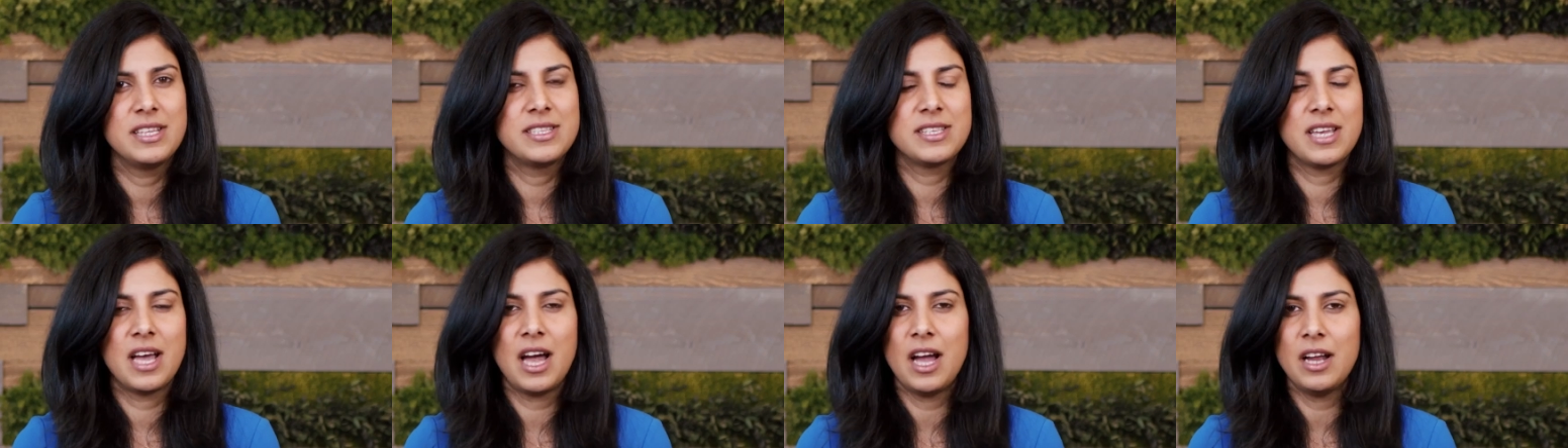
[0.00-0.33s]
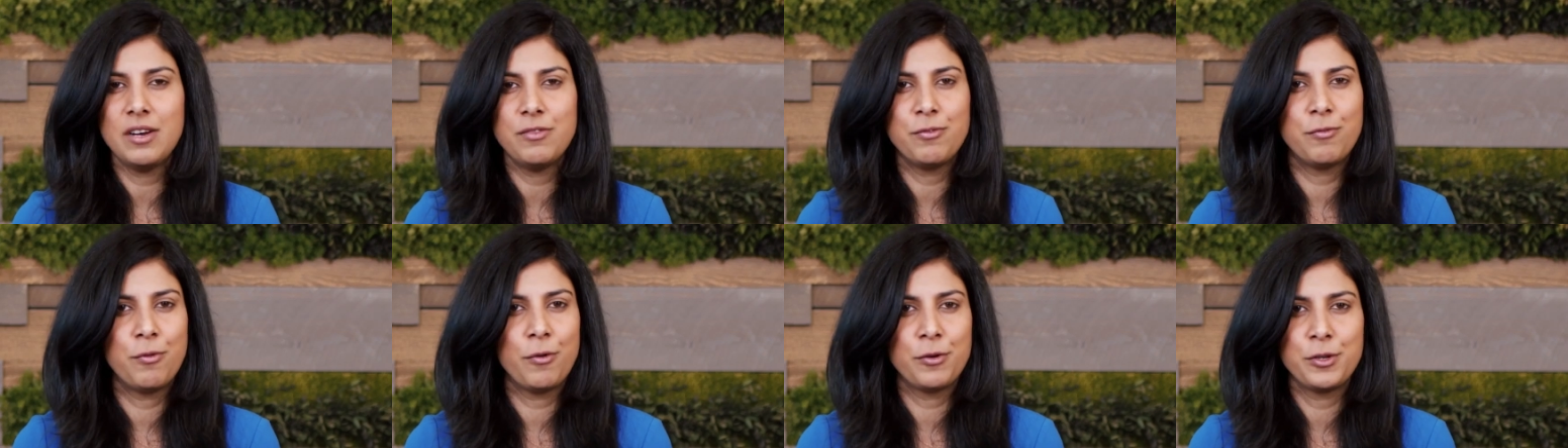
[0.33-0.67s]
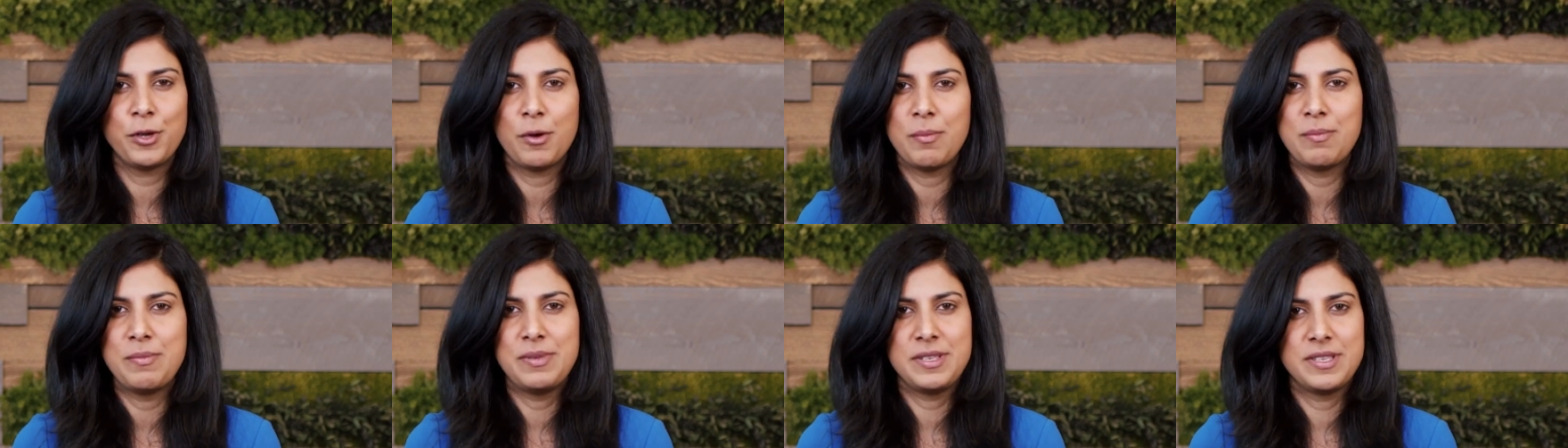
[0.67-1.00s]
it's hard for
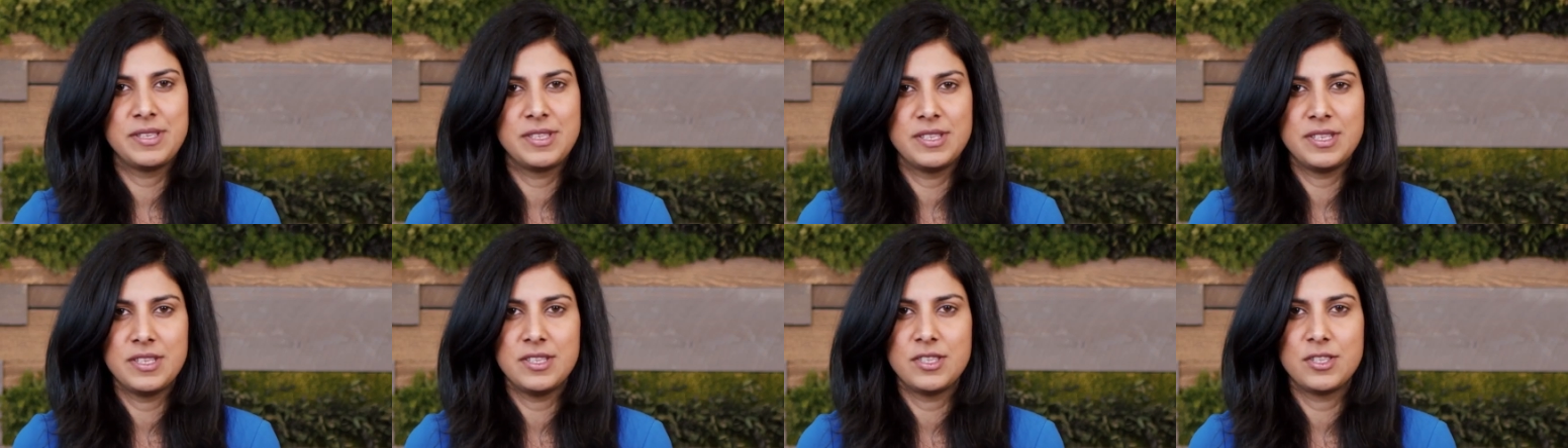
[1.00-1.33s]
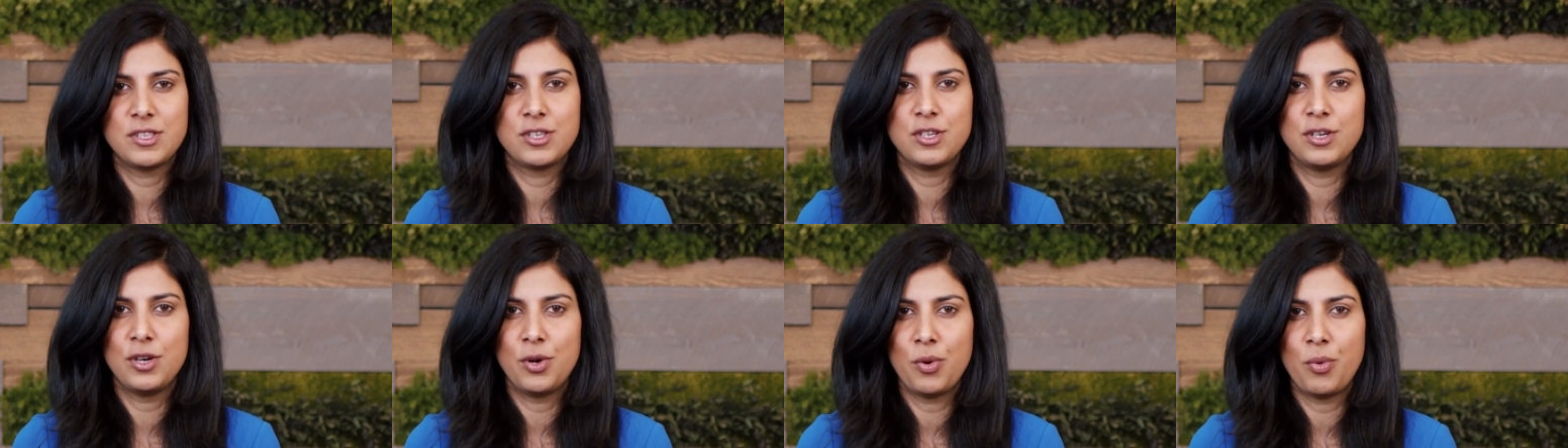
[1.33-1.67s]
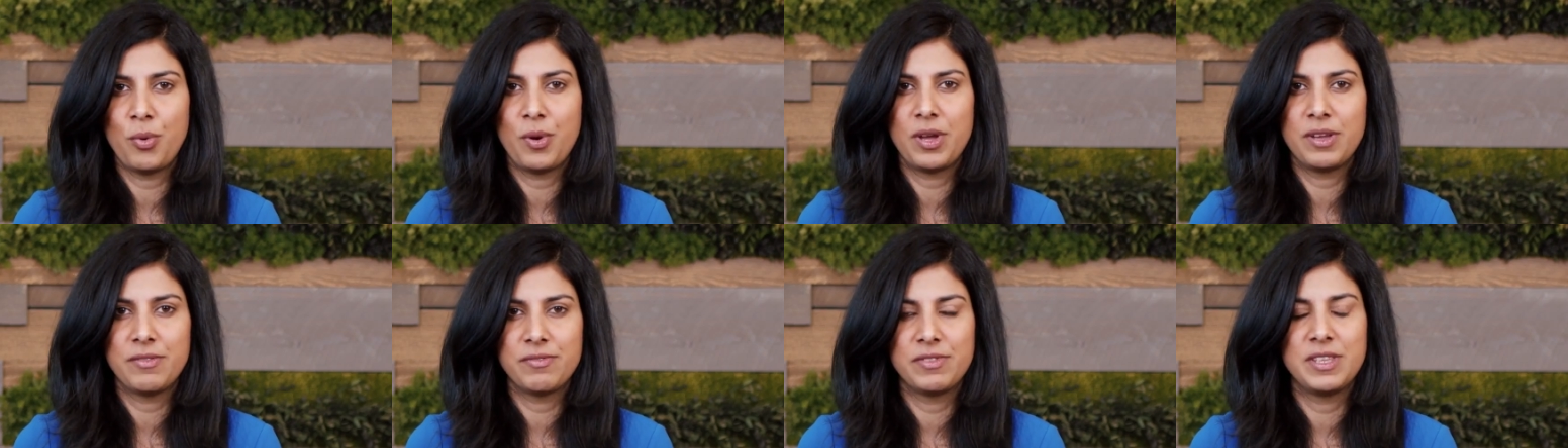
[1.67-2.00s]
your business to
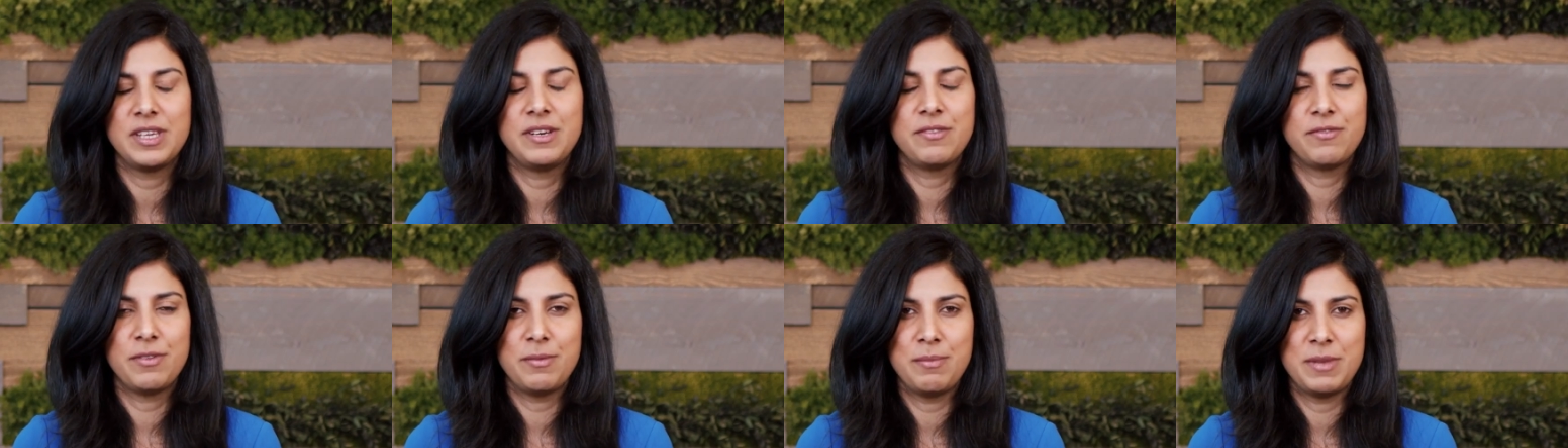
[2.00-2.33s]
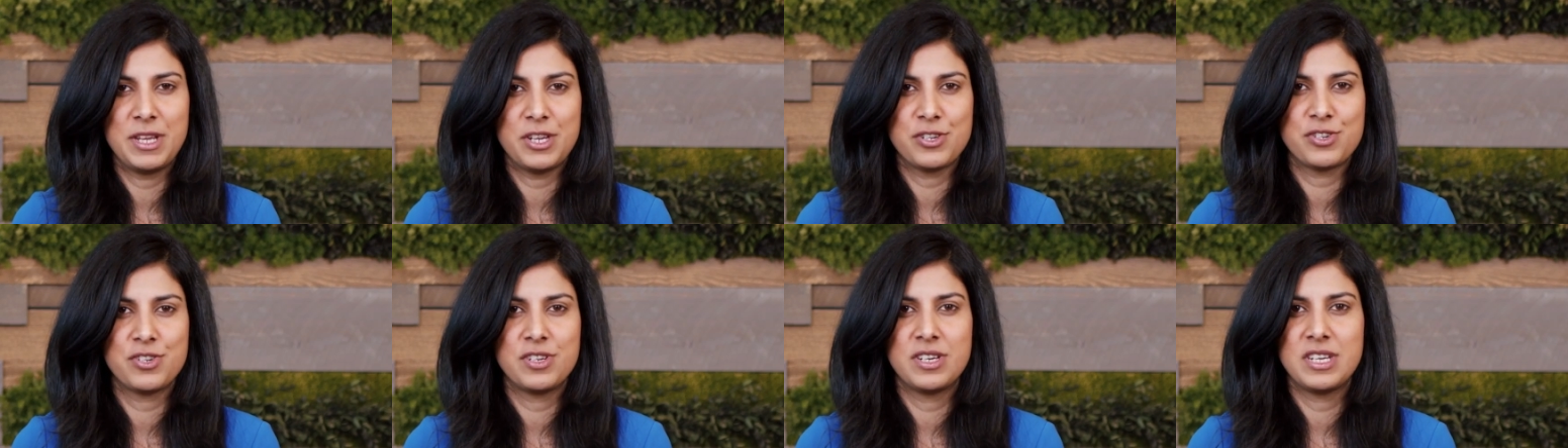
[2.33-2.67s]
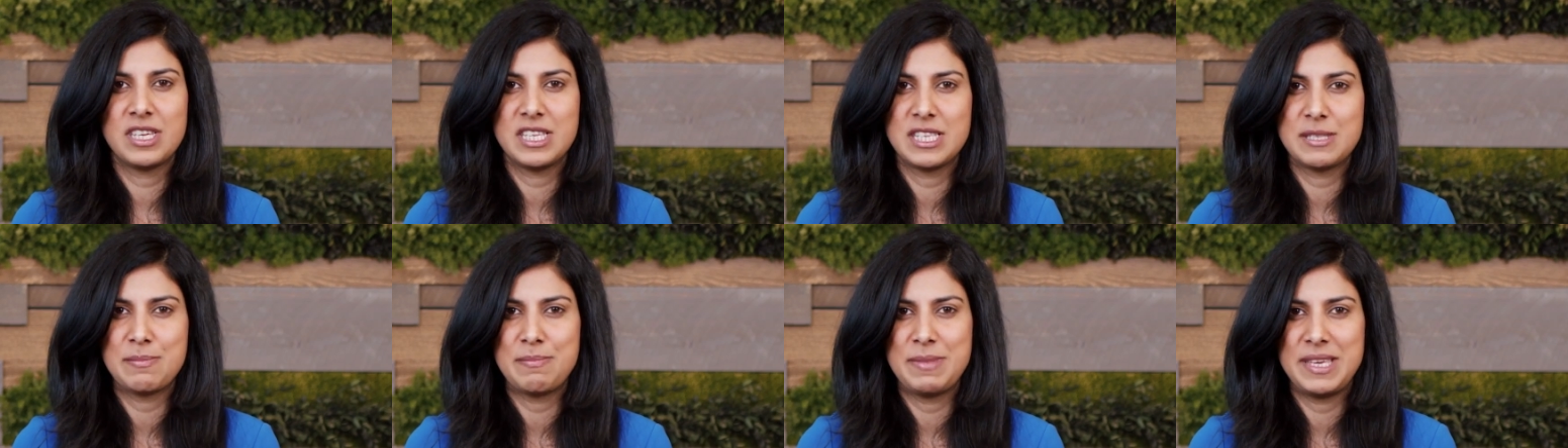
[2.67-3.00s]
know if the information
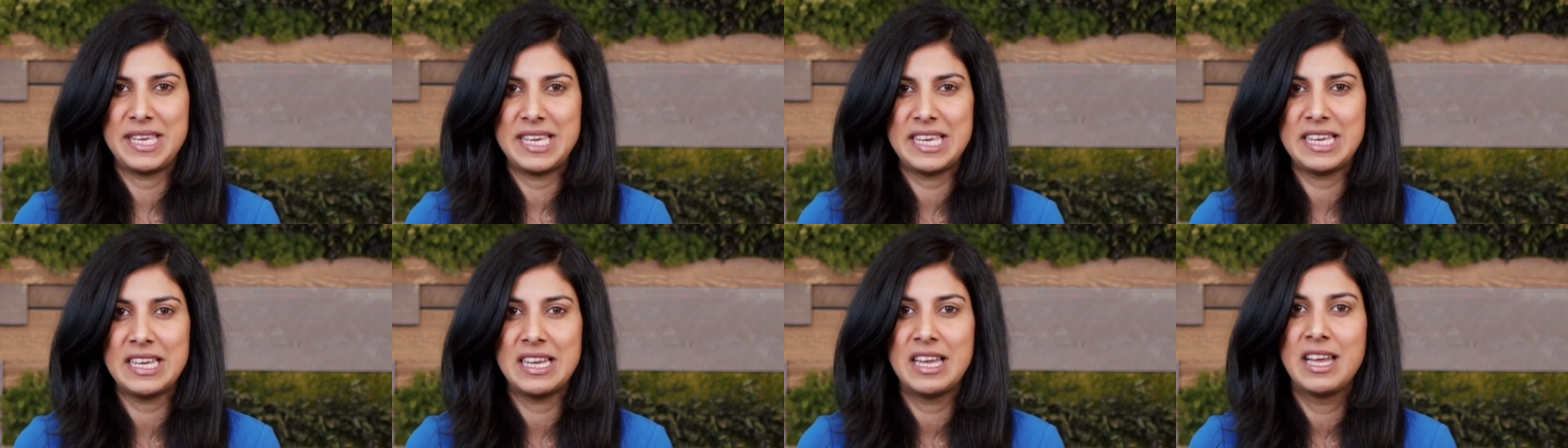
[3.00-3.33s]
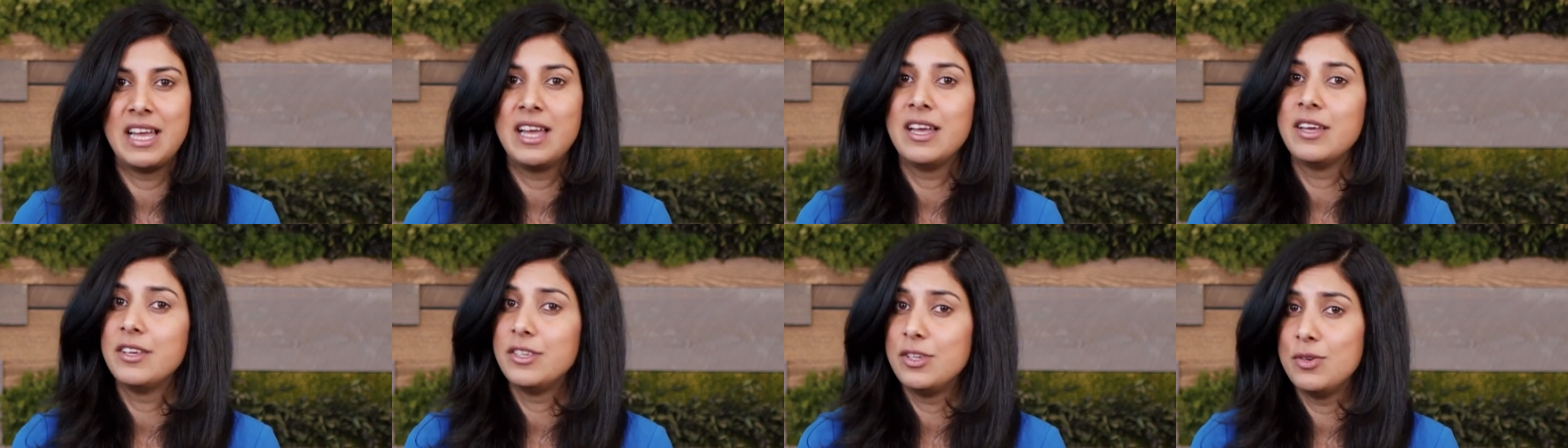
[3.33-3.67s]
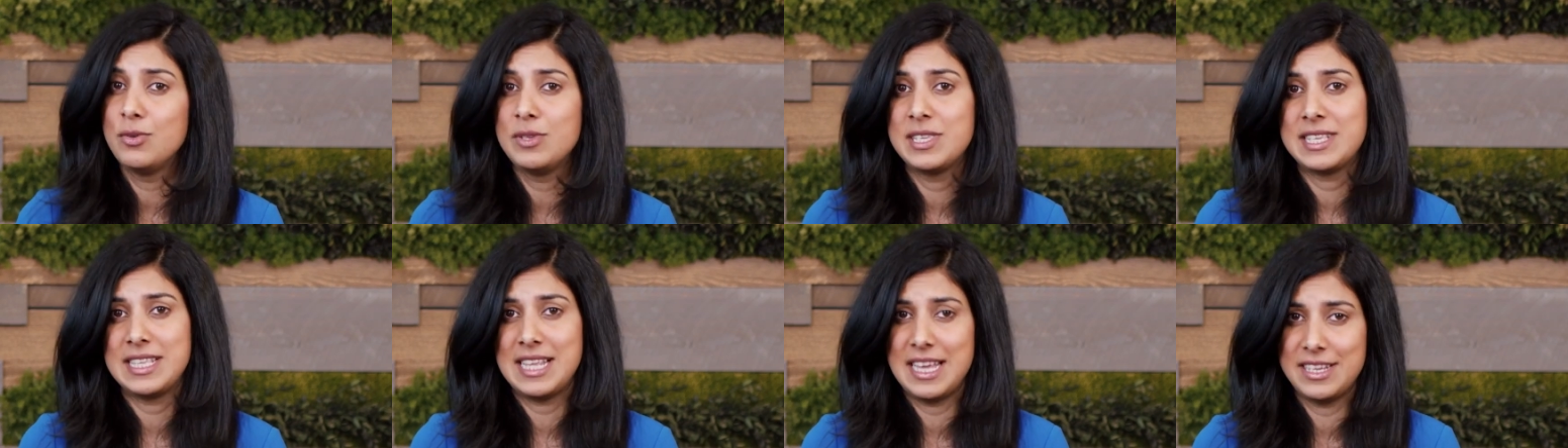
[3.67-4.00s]
is being
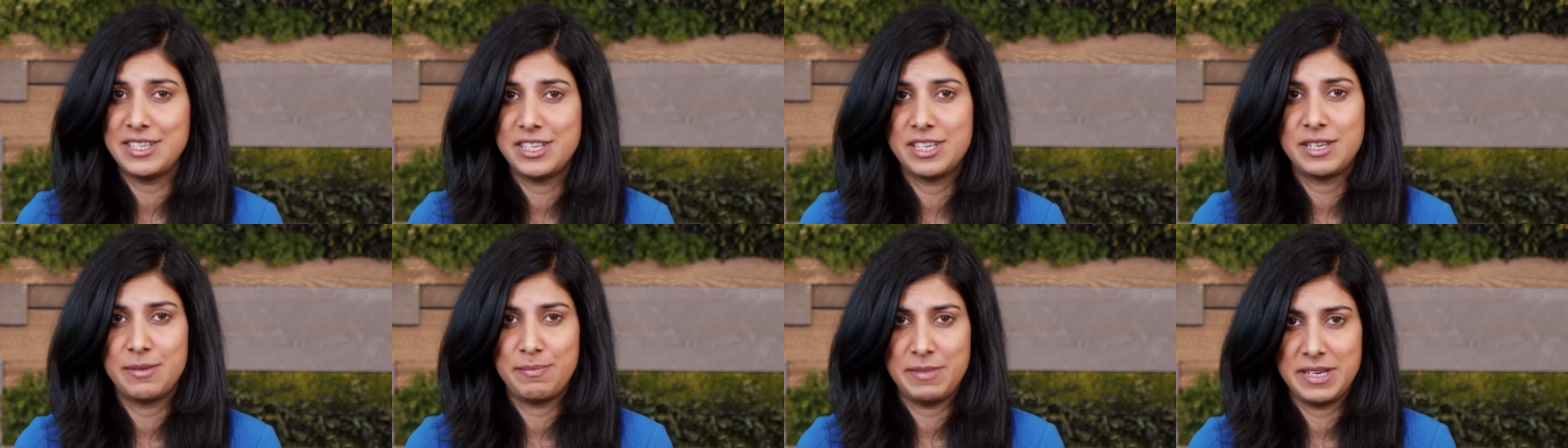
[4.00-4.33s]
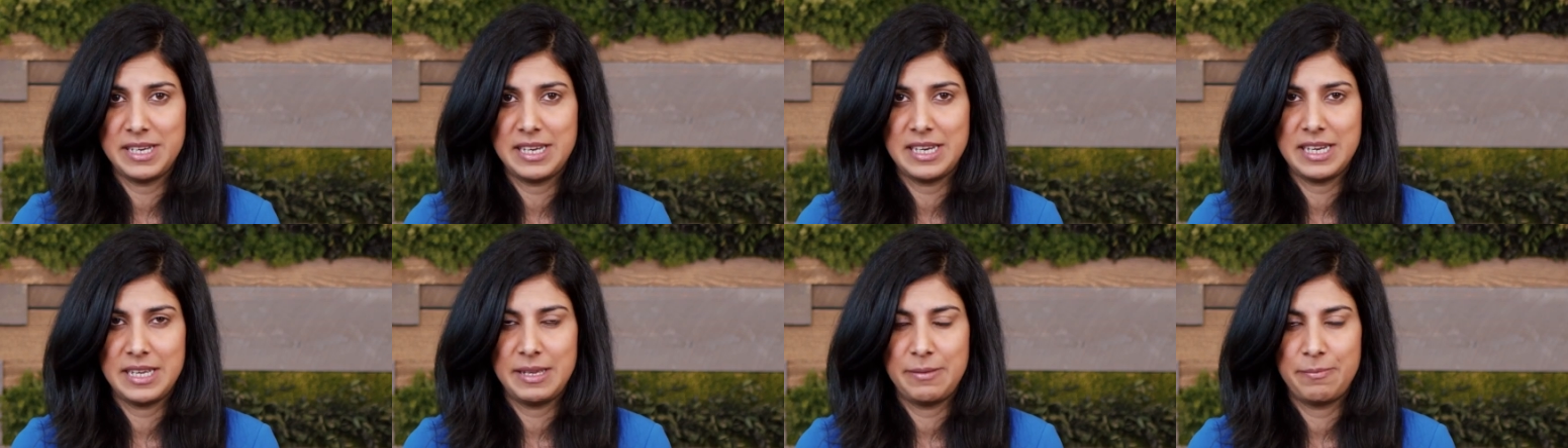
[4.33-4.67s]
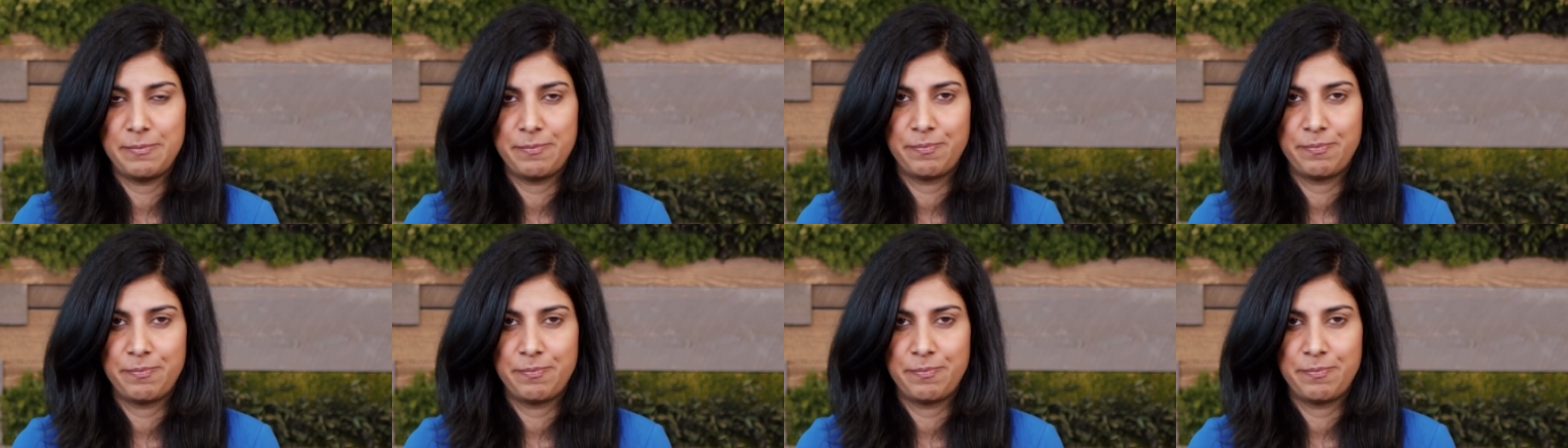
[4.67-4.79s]
used legitimately.